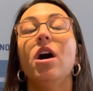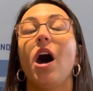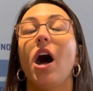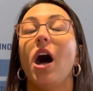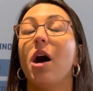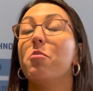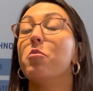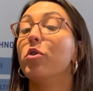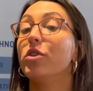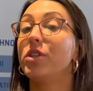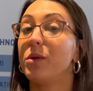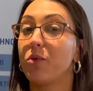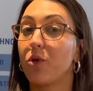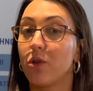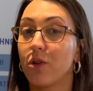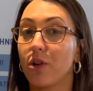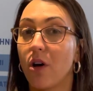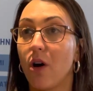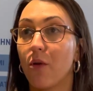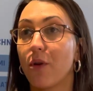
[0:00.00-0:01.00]

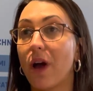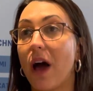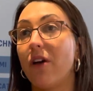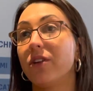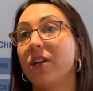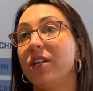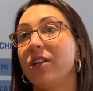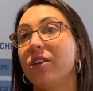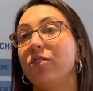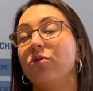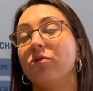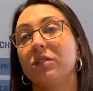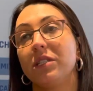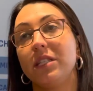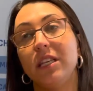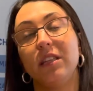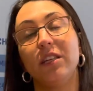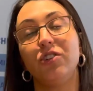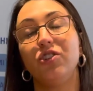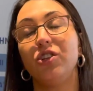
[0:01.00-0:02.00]
multi-protocol routing, and you'll
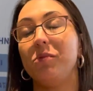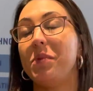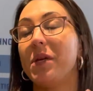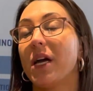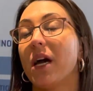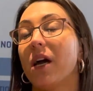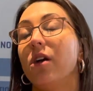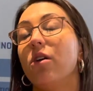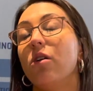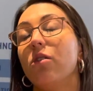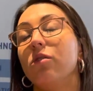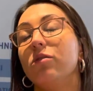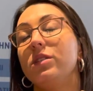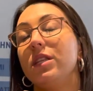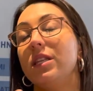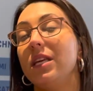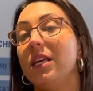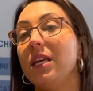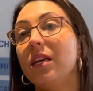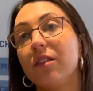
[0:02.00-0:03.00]
see the GPIO to
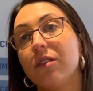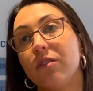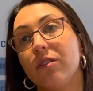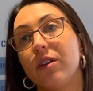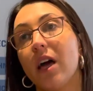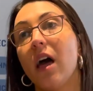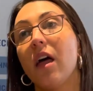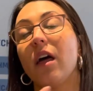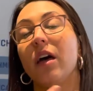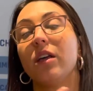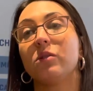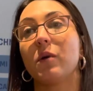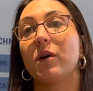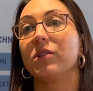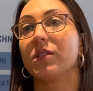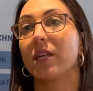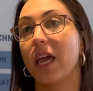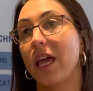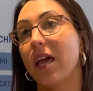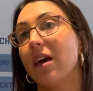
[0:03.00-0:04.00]
the Ethernet, as well
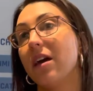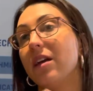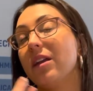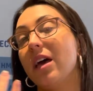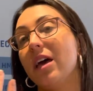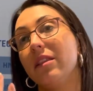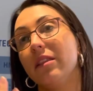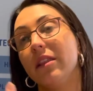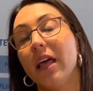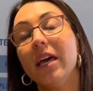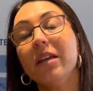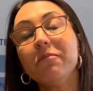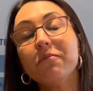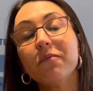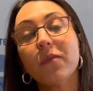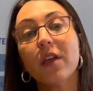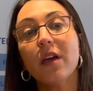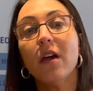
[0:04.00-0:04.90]
as CAN and LIN,